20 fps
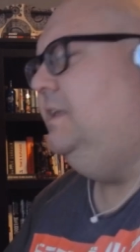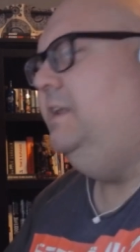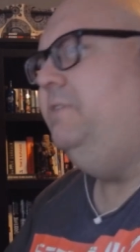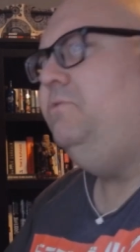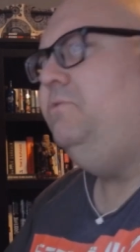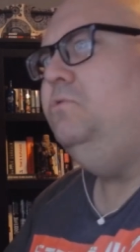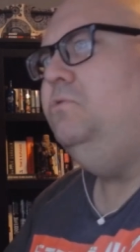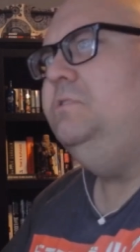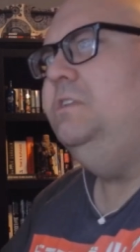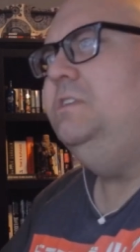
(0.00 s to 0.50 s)
And of
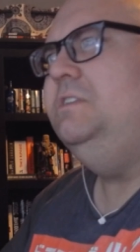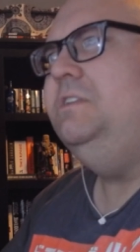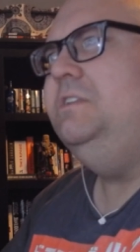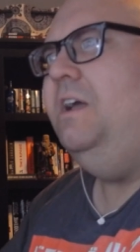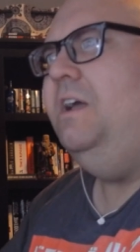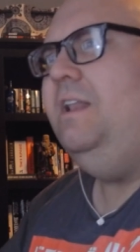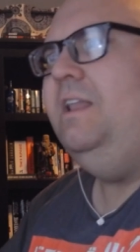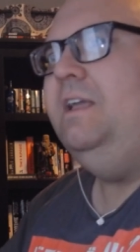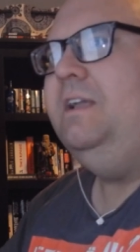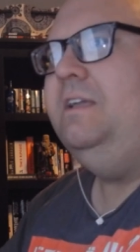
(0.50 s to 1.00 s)
course, it's
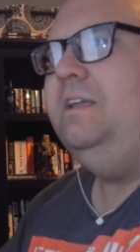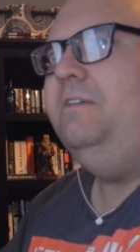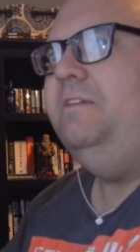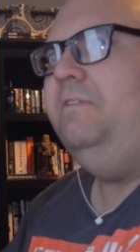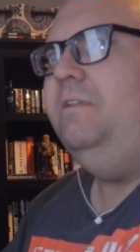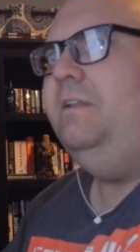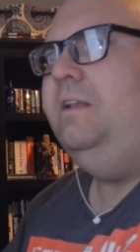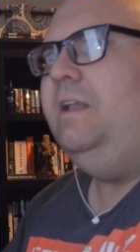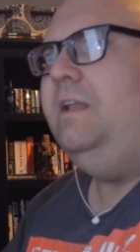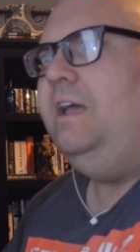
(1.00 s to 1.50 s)
not like a,
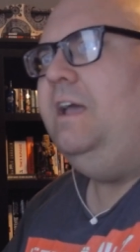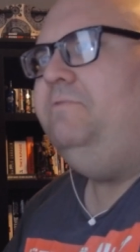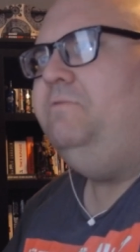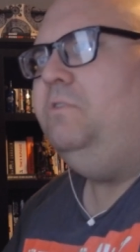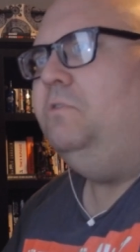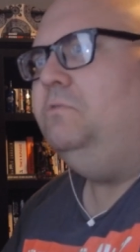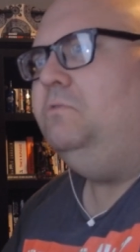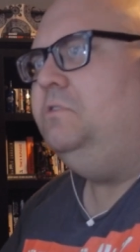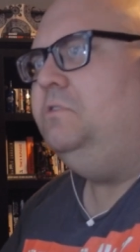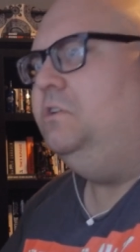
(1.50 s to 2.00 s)
an
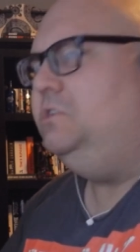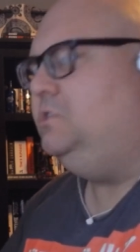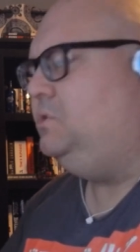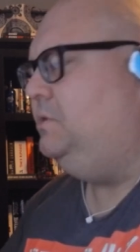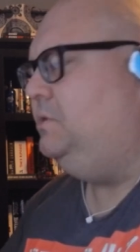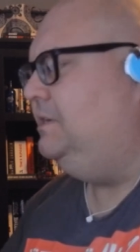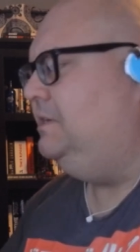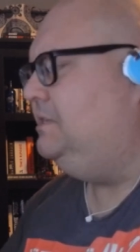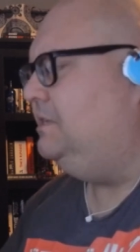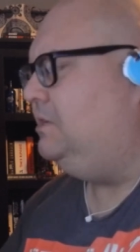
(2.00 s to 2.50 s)
iPhone
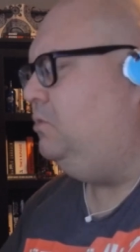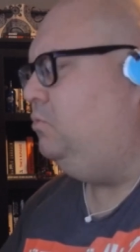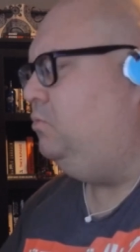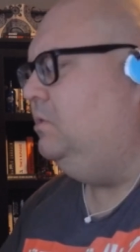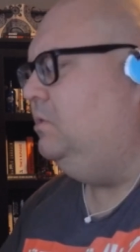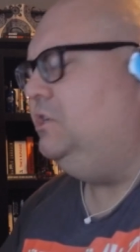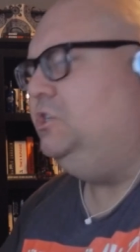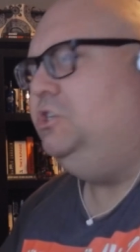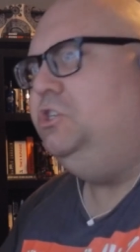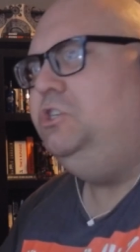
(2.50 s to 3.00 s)
touchscreen. It's like a
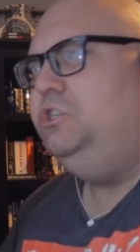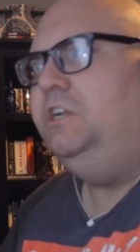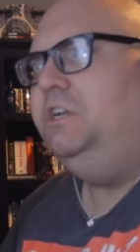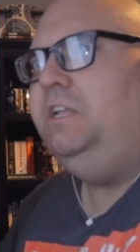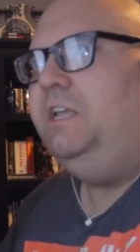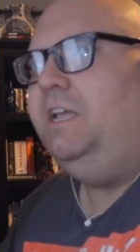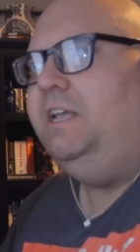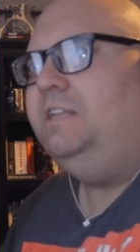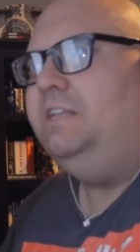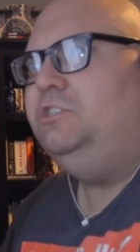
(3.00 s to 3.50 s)
really
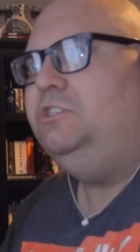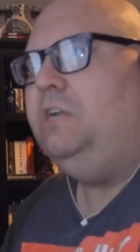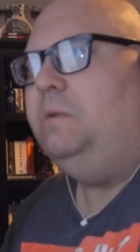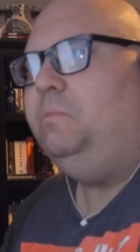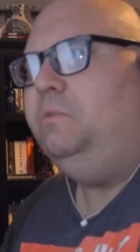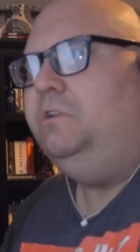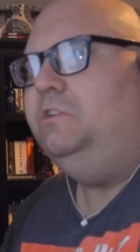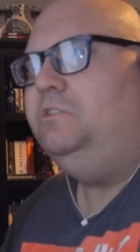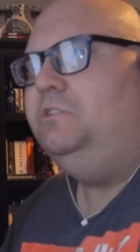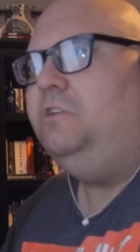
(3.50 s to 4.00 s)
shitty ass
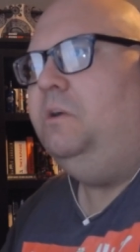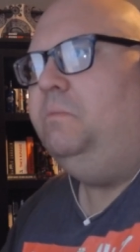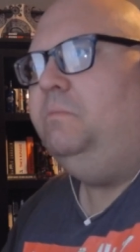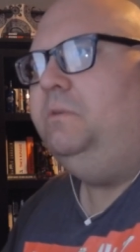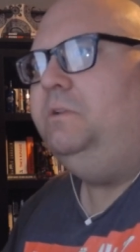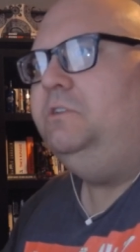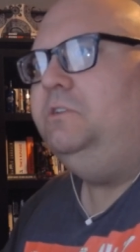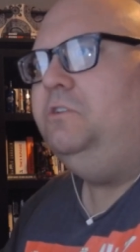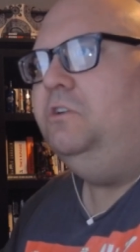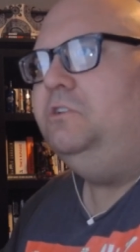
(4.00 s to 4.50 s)
Japanese
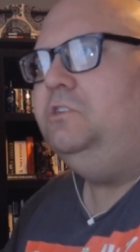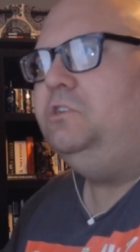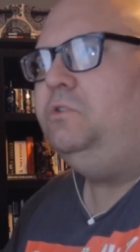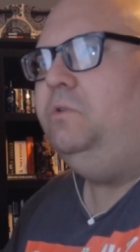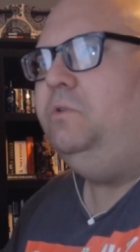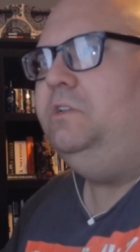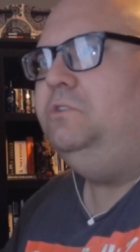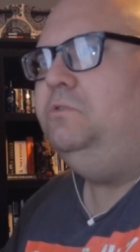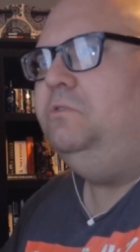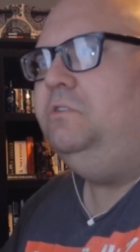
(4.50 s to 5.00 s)
company's
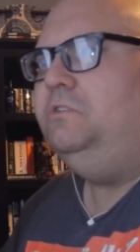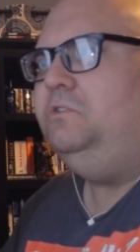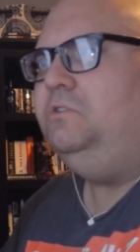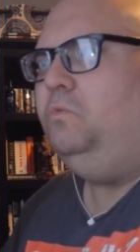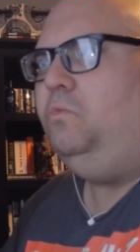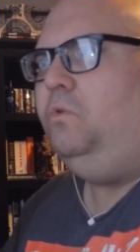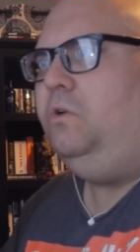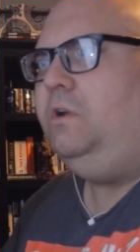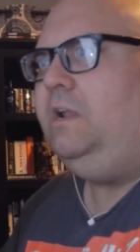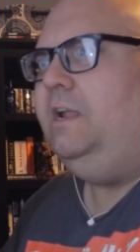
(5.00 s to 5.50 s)
touchscreen, so it doesn't
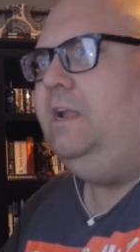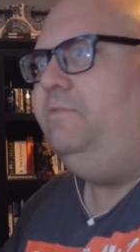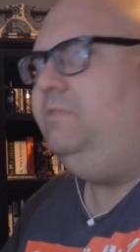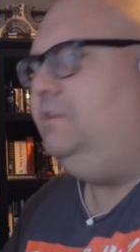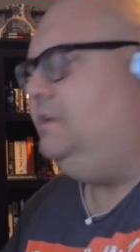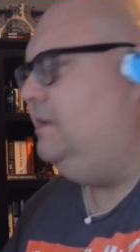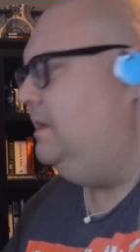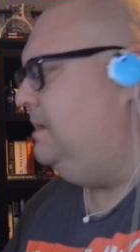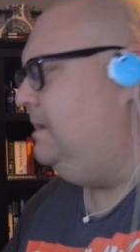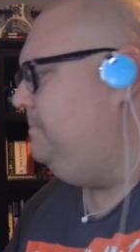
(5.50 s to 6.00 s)
work half the
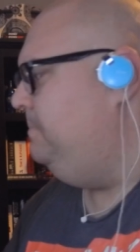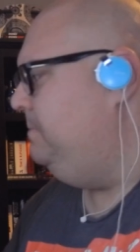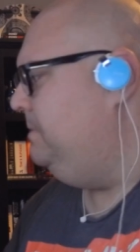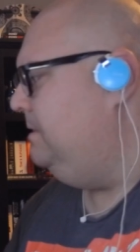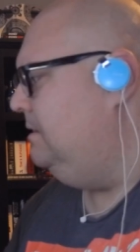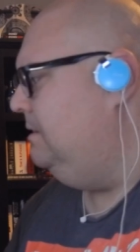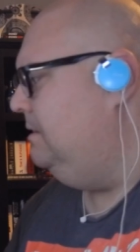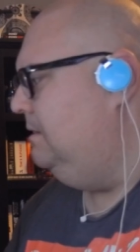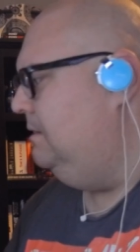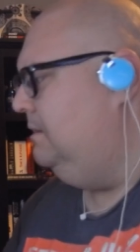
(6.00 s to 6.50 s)
time.
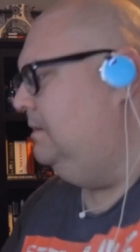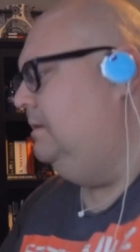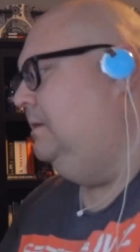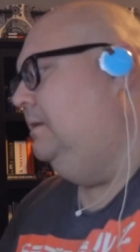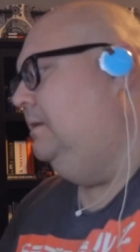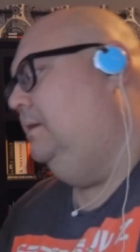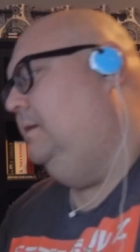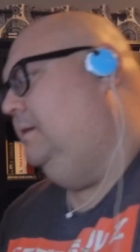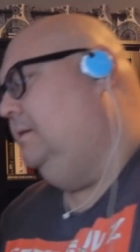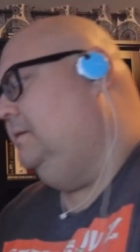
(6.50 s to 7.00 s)

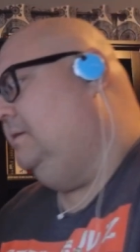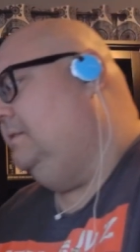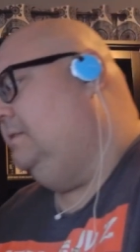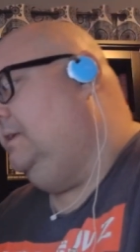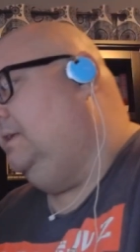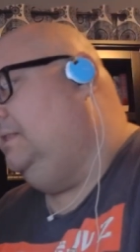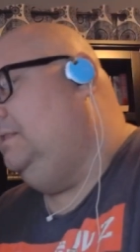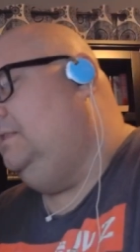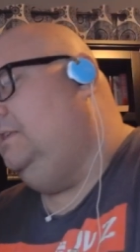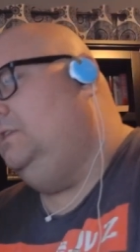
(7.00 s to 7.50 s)
And I
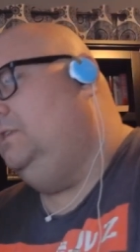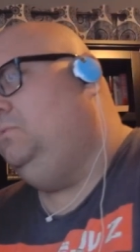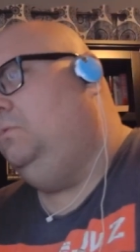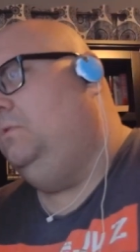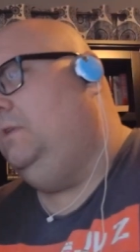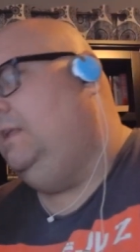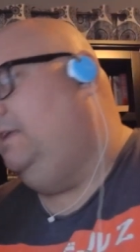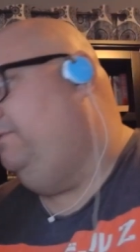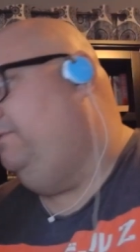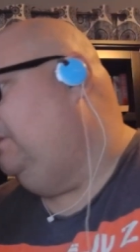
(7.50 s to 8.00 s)
think this
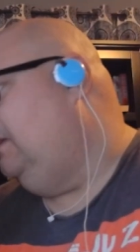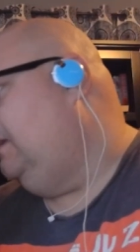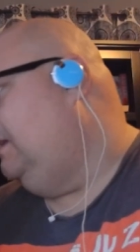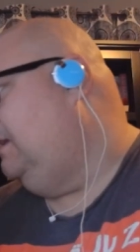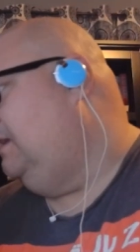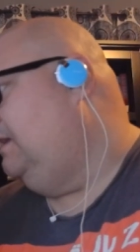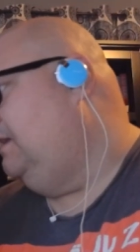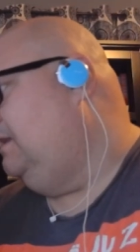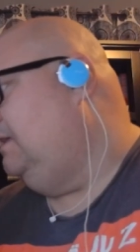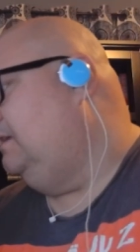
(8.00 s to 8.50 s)
one even
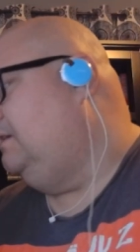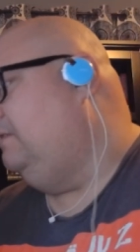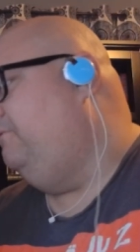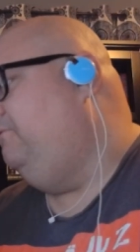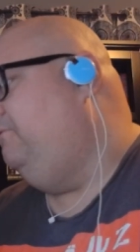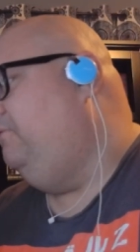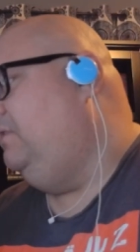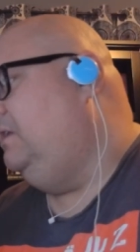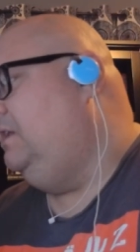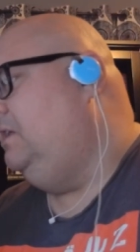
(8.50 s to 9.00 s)
had like a
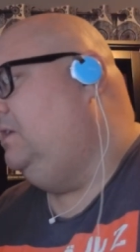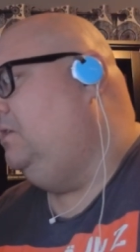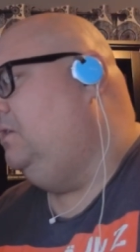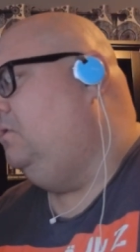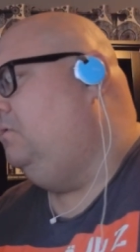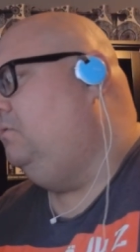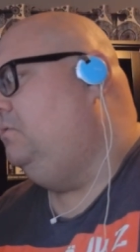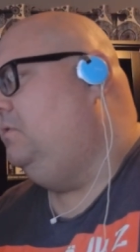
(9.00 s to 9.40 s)
video.